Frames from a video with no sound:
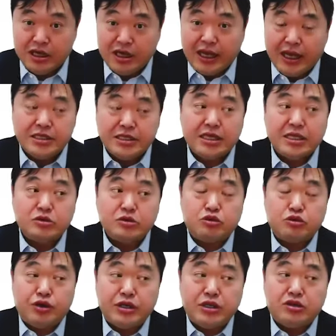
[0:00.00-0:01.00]
And since we're
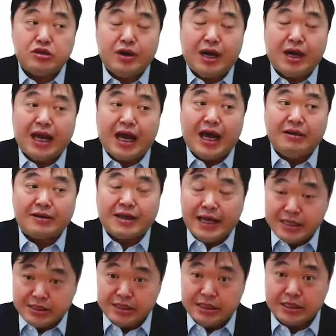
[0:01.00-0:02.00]
trying to do a lot of
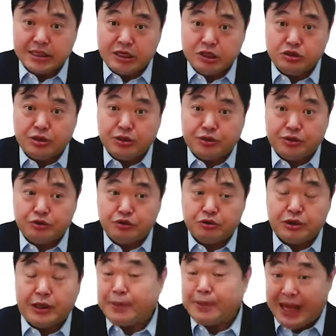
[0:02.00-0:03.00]
case discussion through
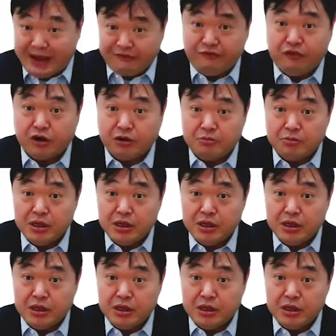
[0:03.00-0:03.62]
the platform,